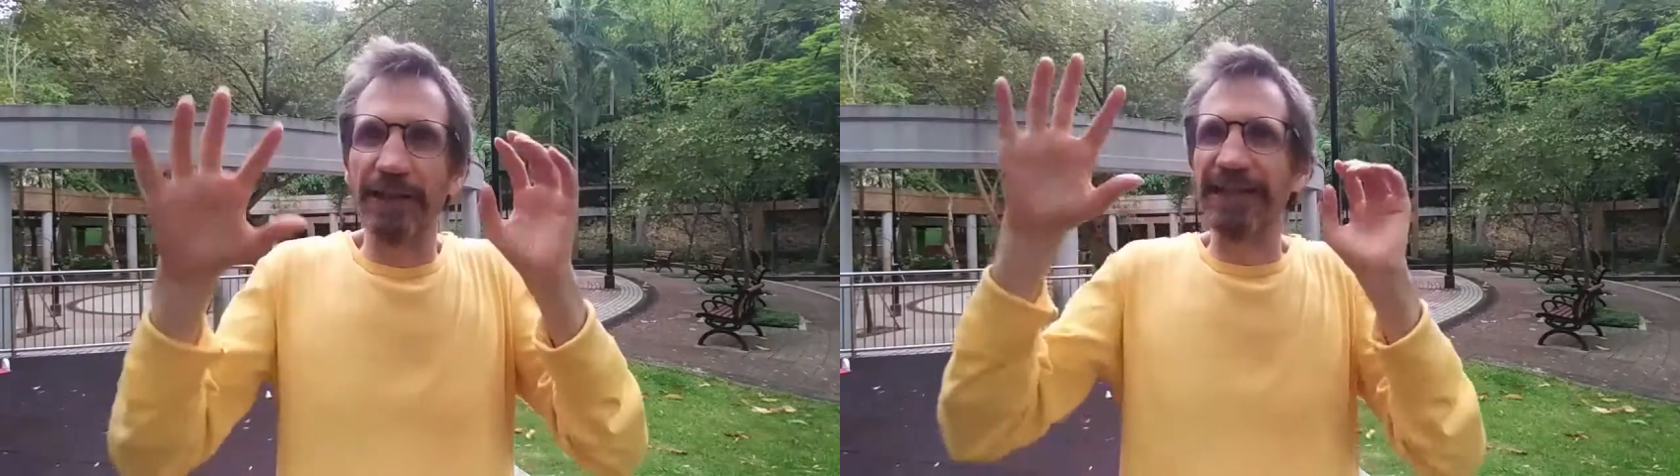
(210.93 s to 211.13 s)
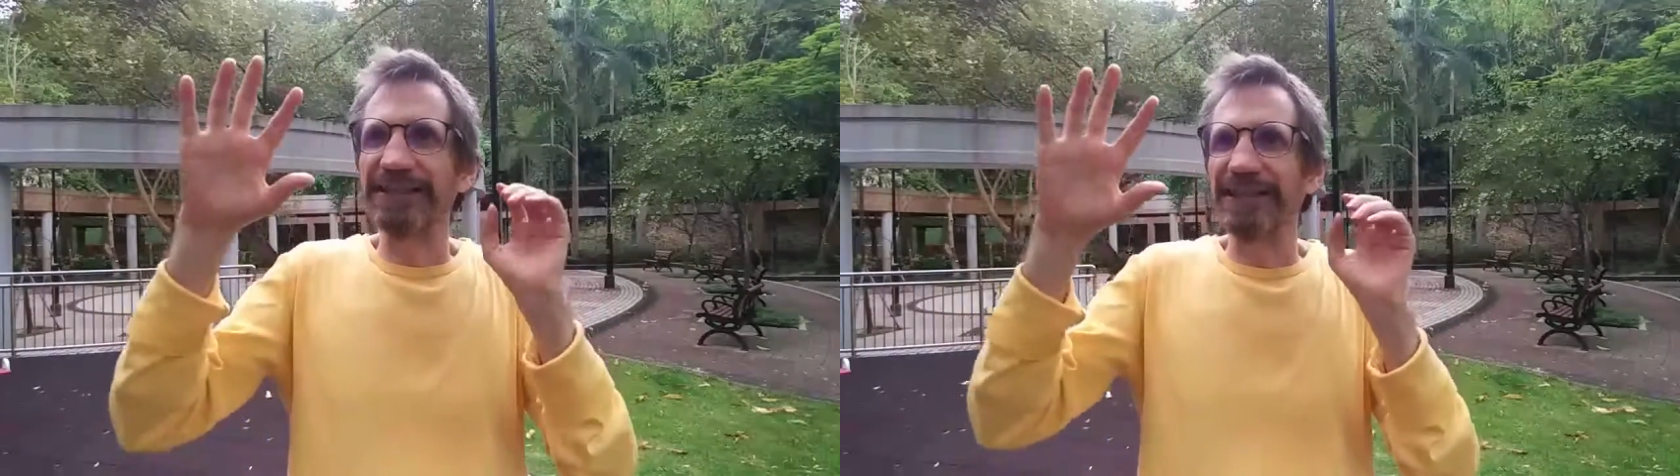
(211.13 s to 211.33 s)

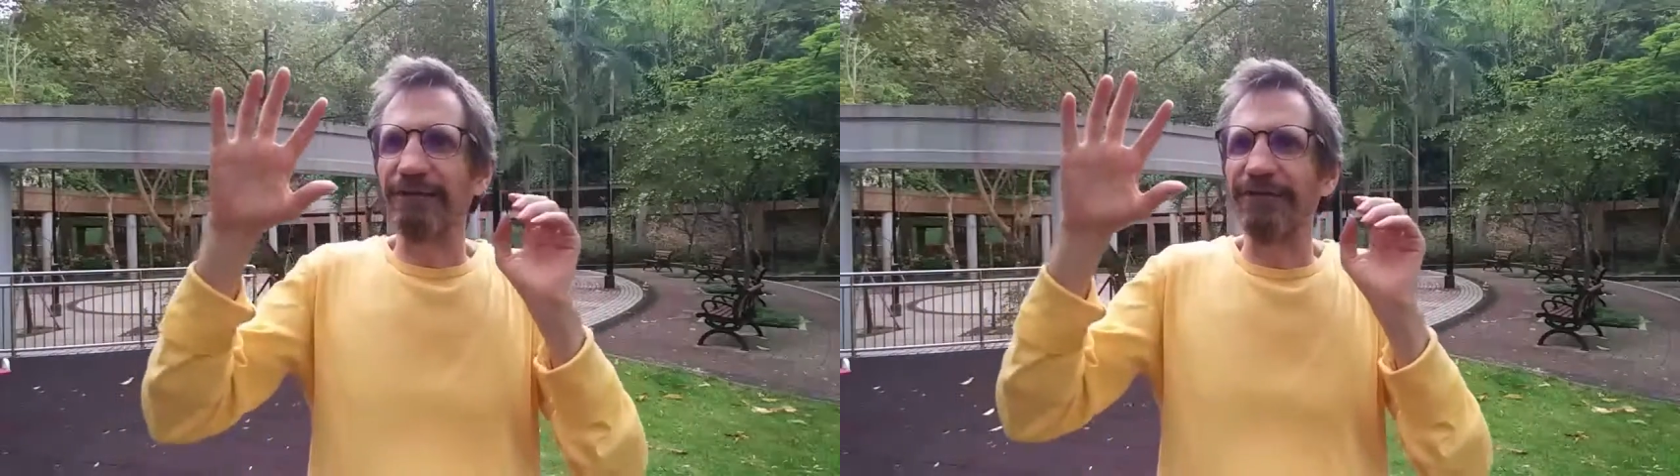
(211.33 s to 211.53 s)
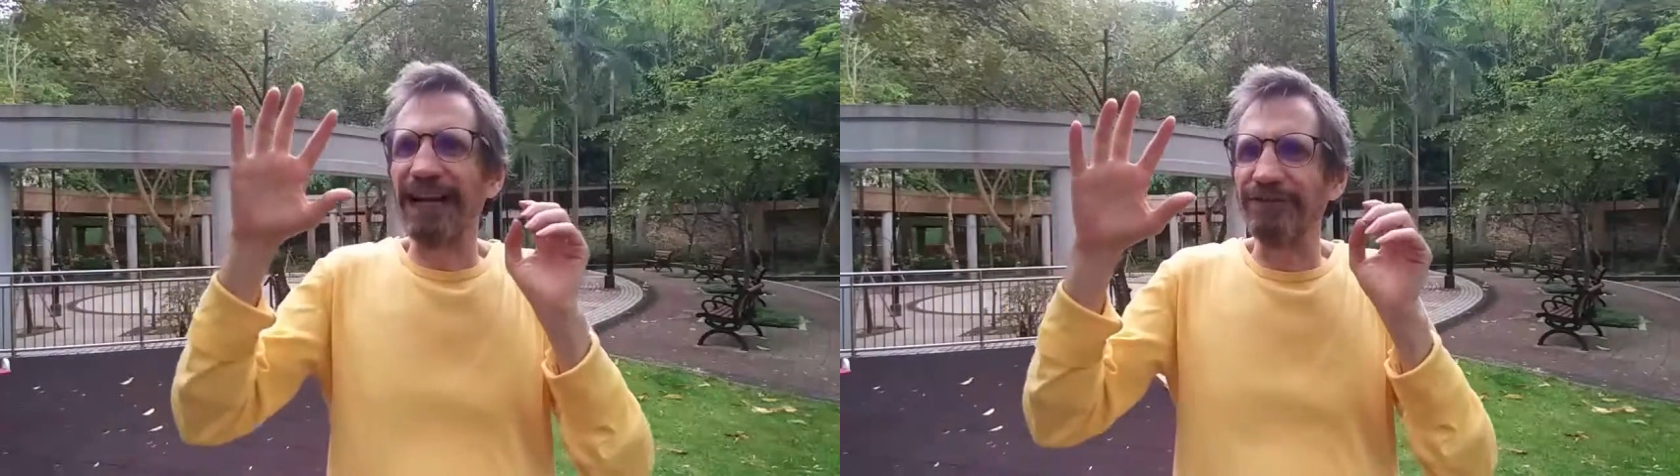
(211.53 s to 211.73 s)
let's say
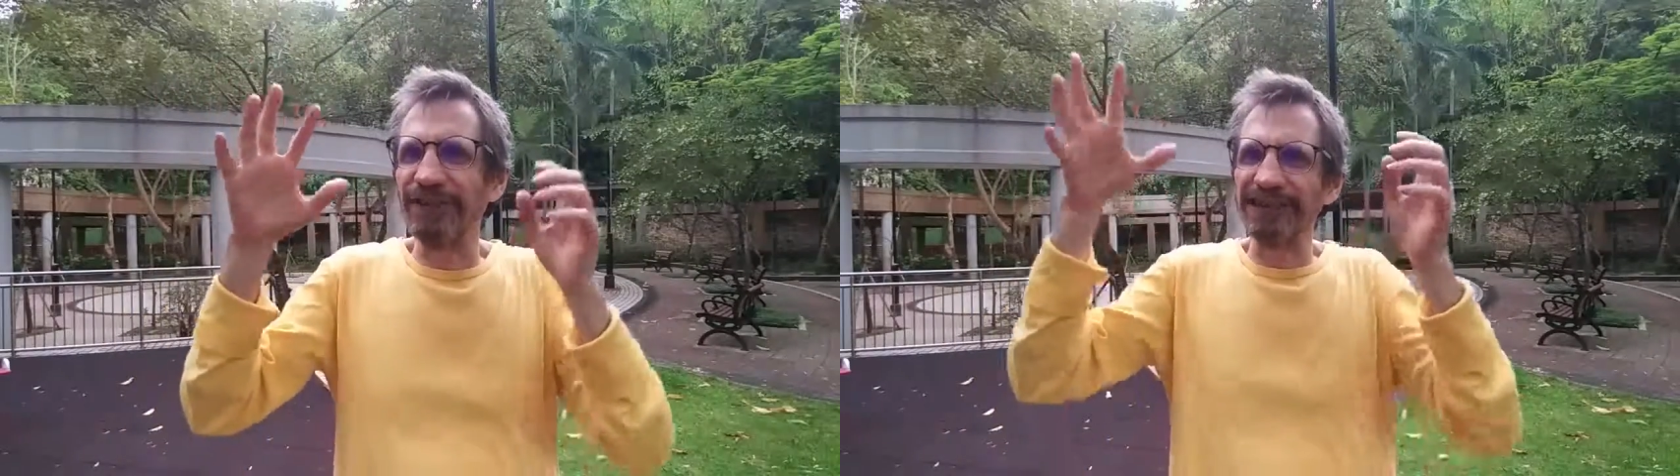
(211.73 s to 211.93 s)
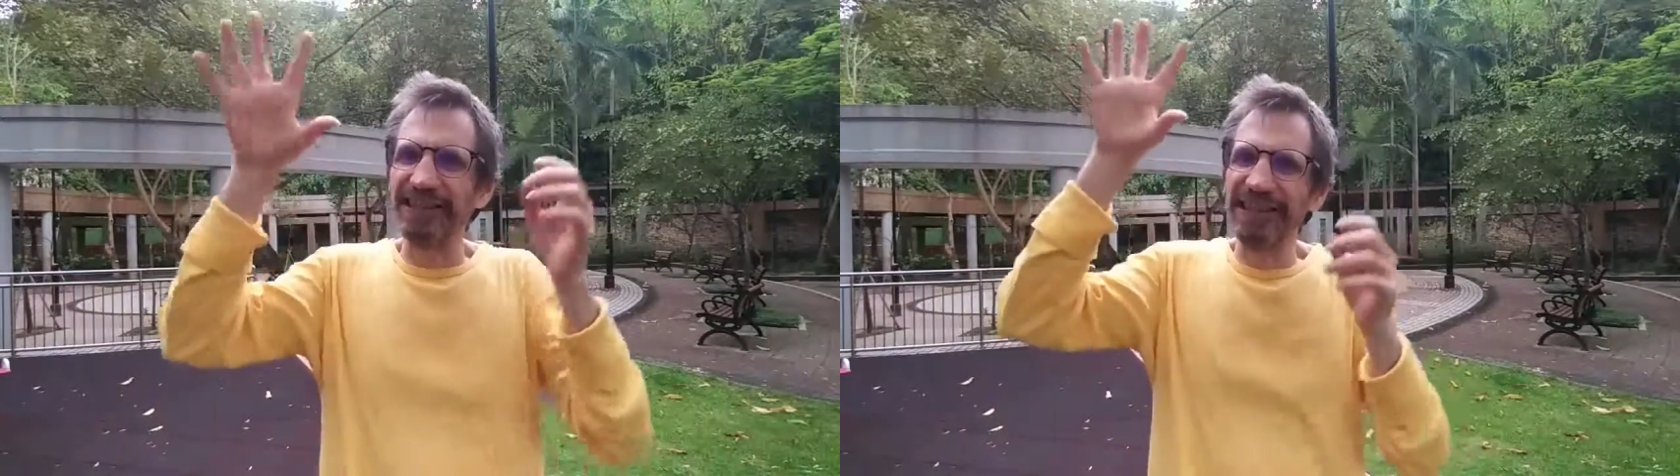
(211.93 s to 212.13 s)
five
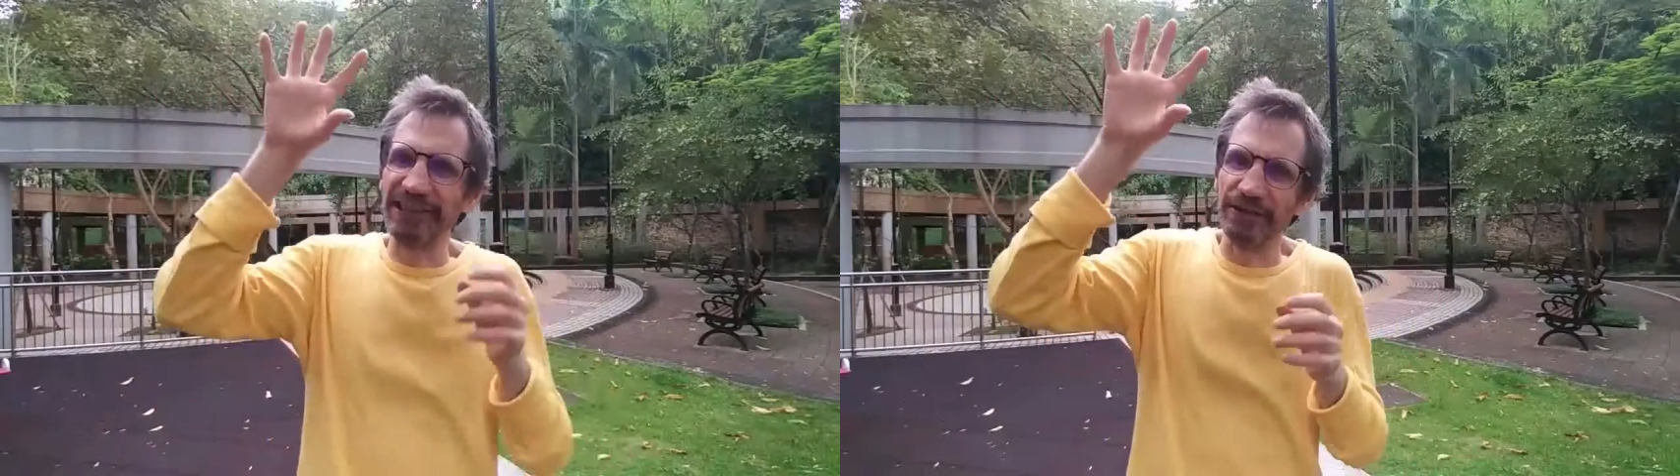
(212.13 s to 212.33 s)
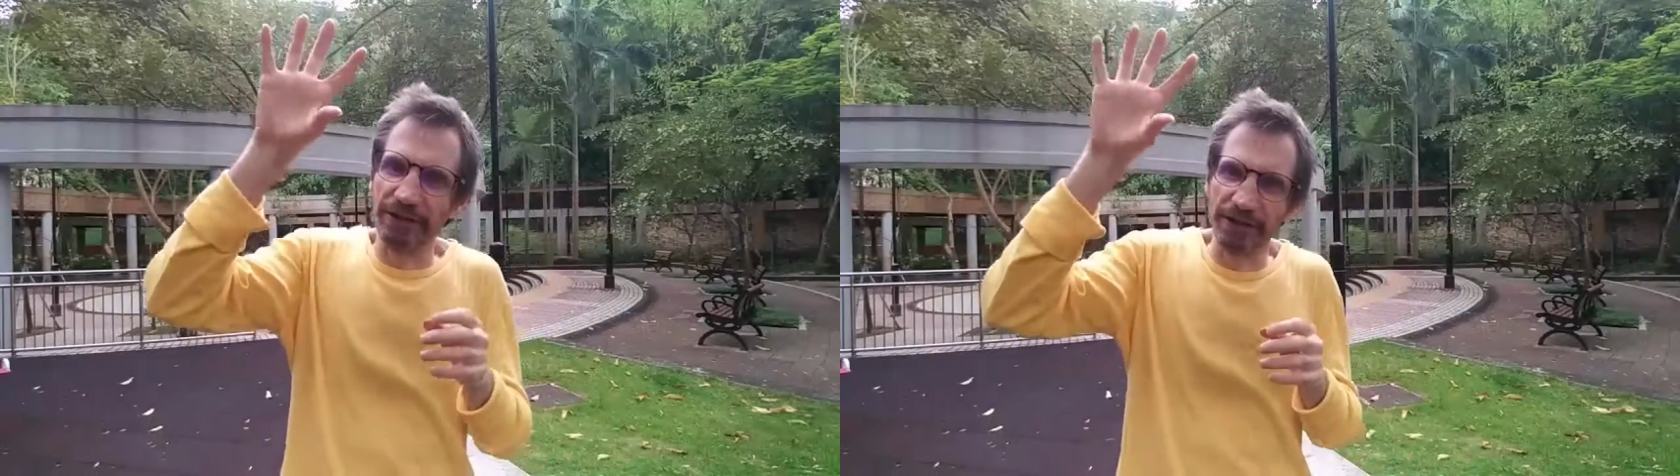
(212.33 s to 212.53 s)
years
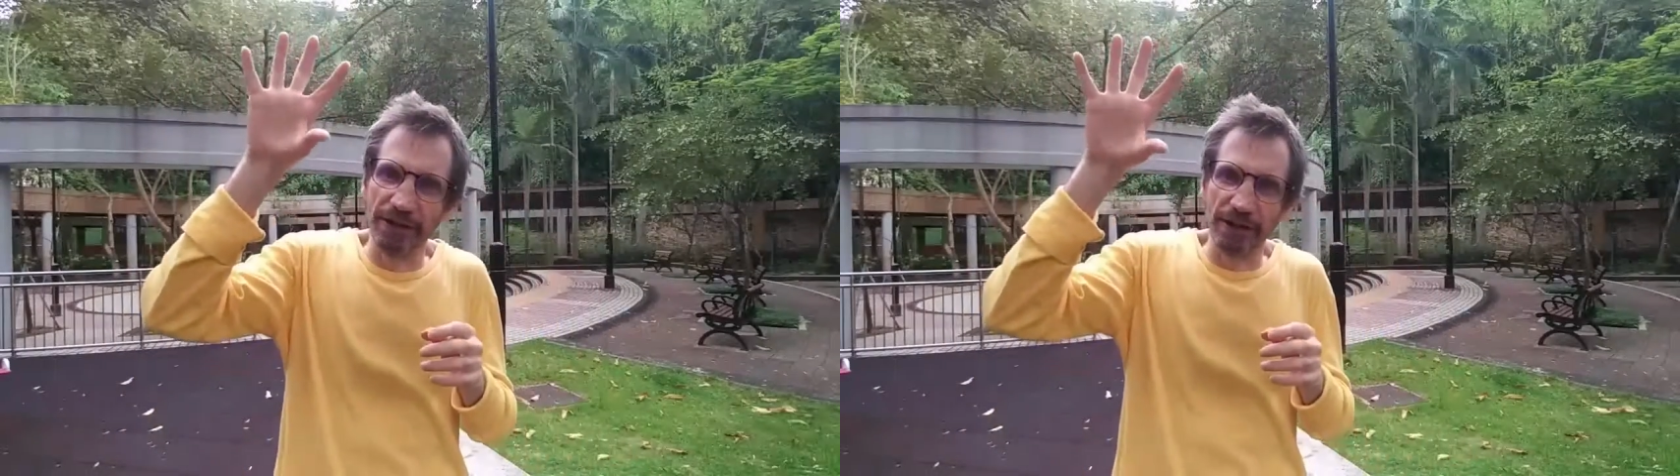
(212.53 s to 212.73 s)
later,